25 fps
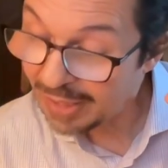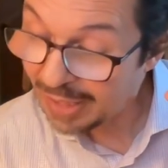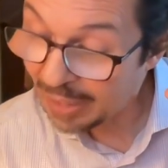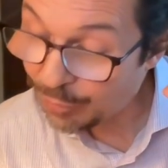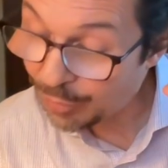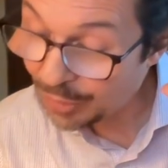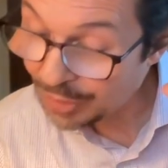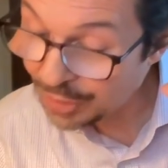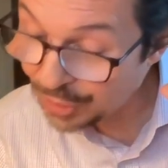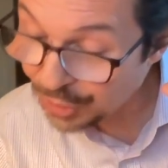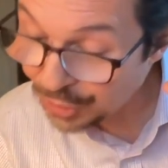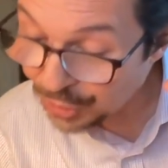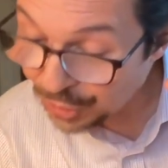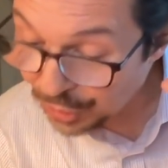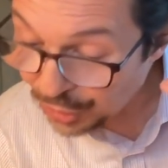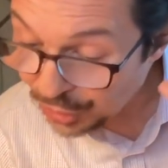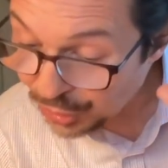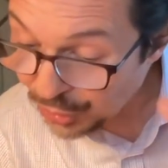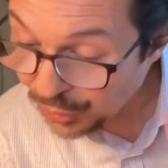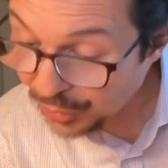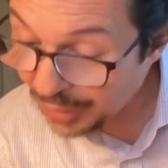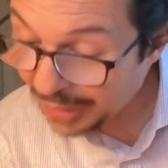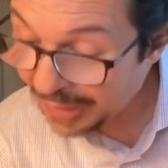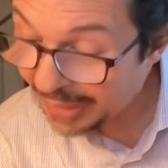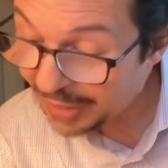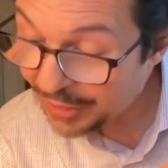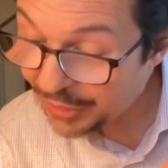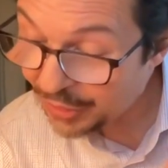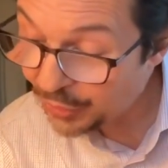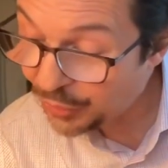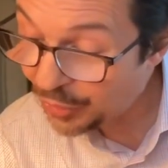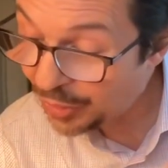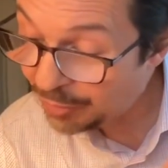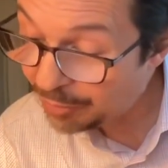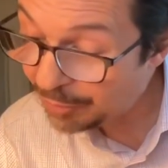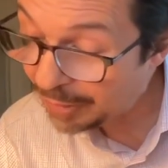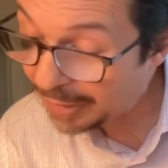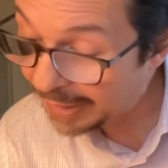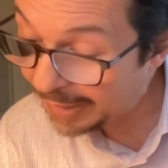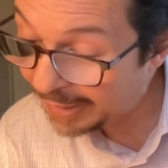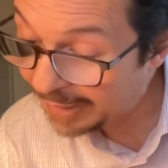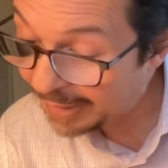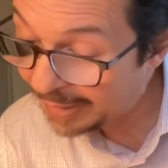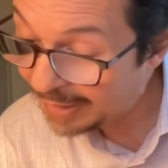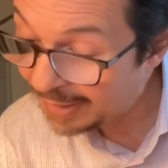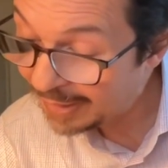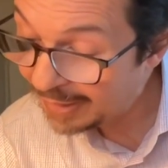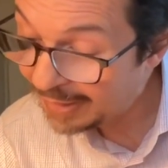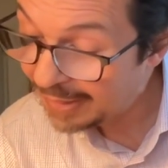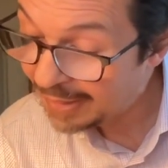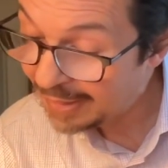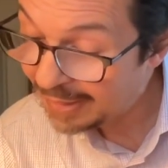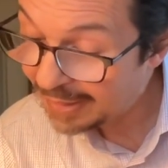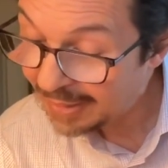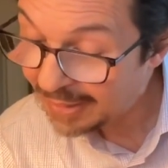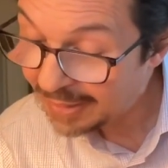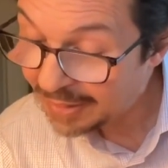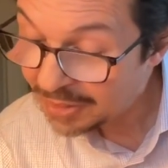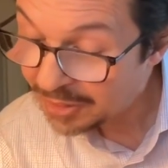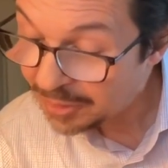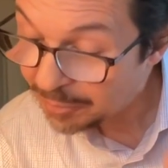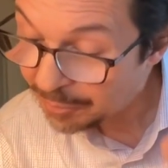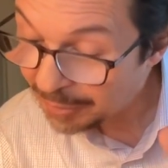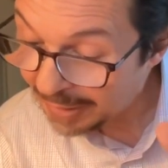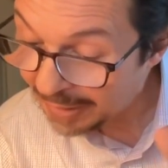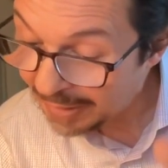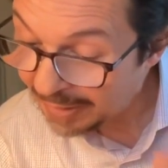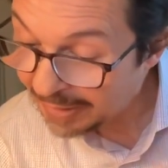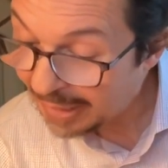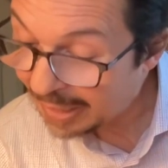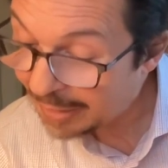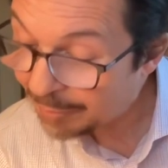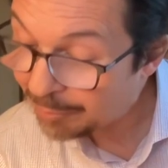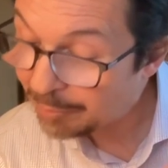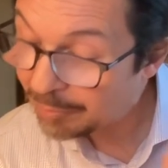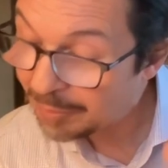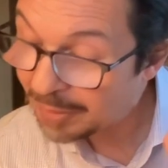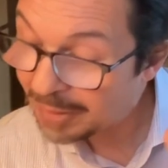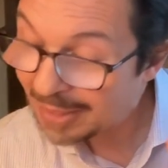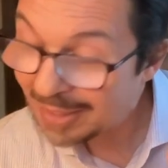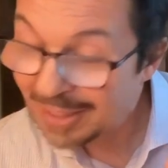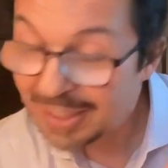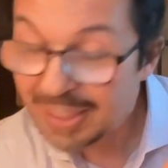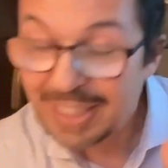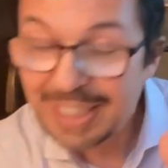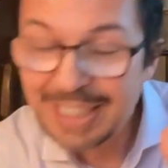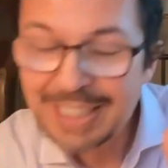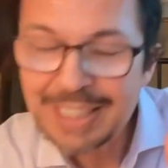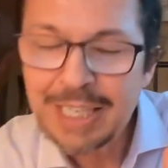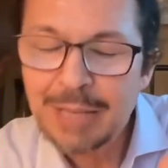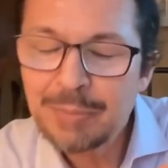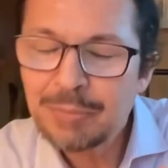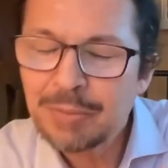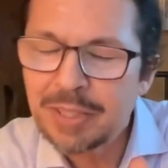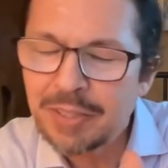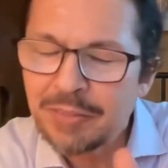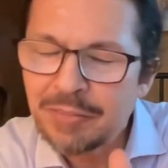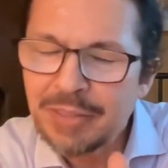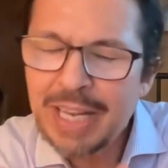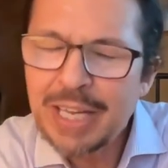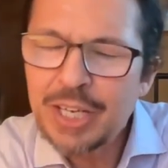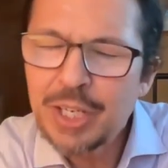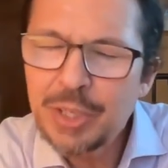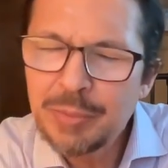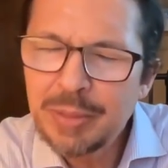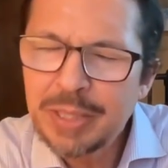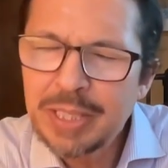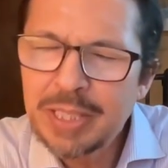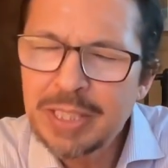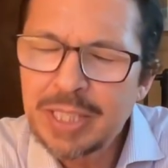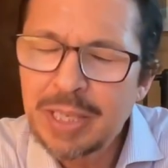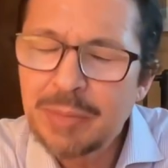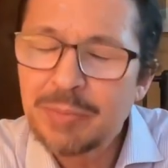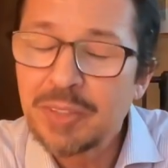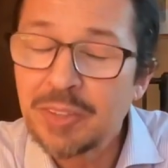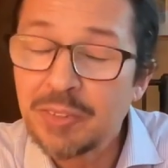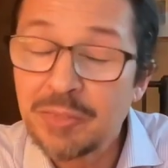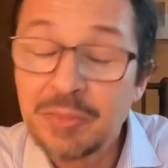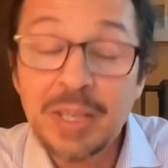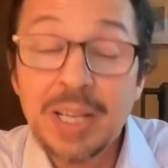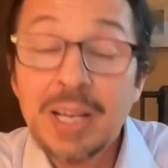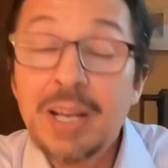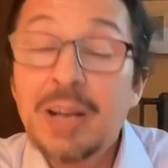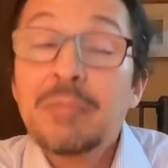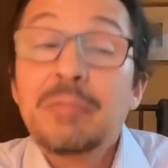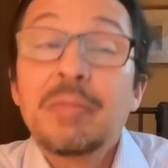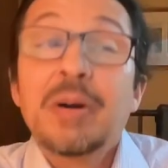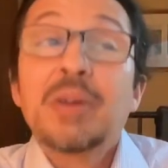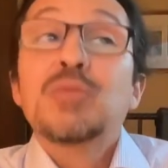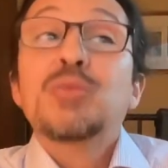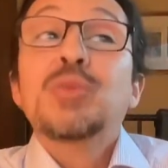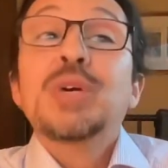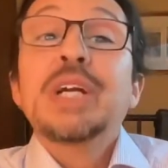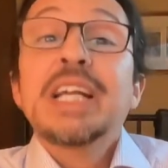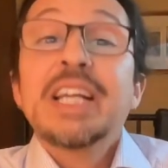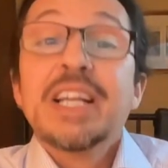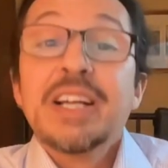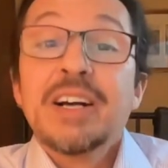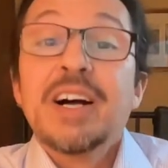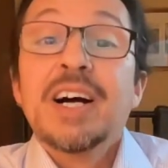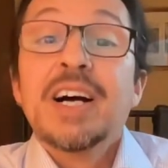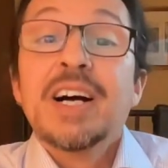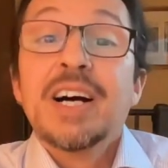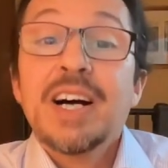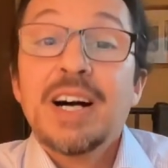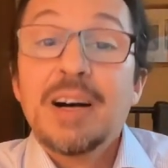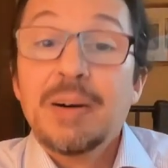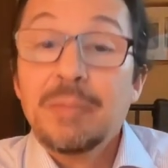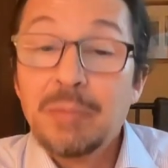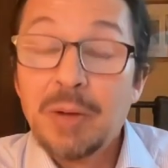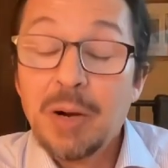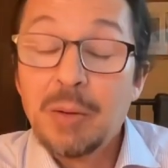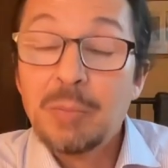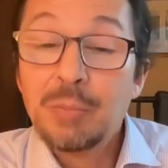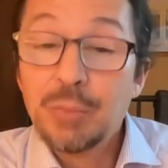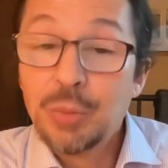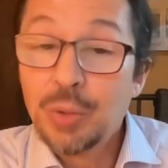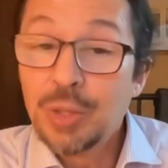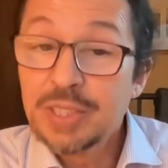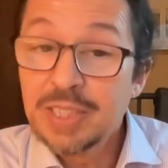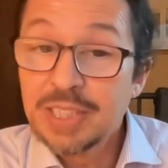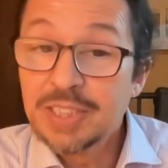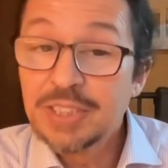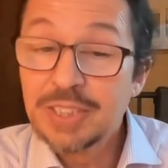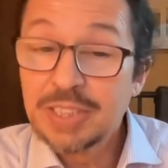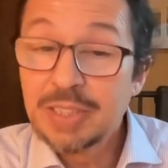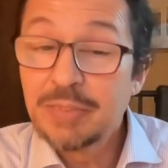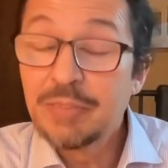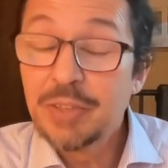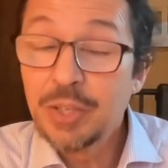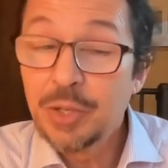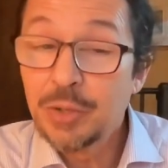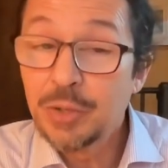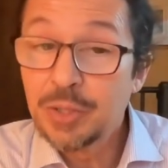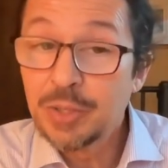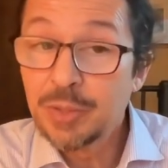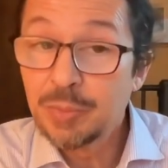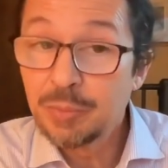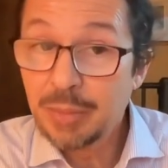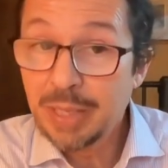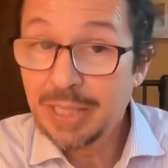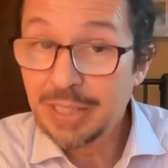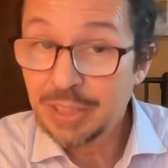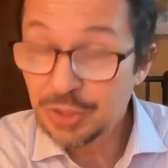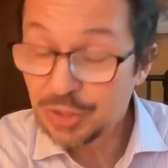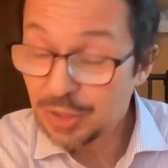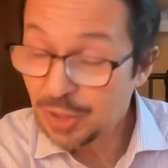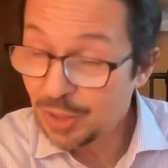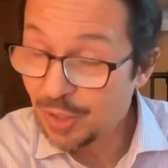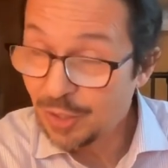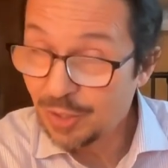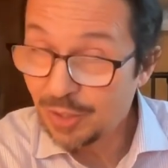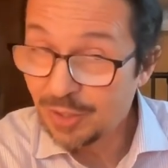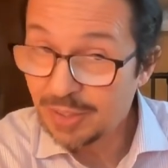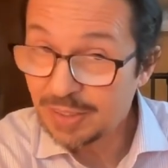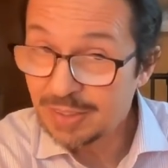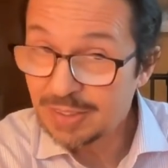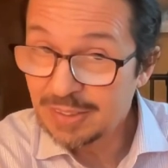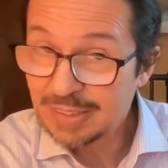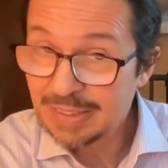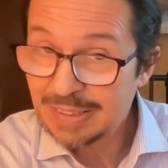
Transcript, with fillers: I want to train you and me to be contemplative. How do you be contemplative? By reading a book that's 700 pages long,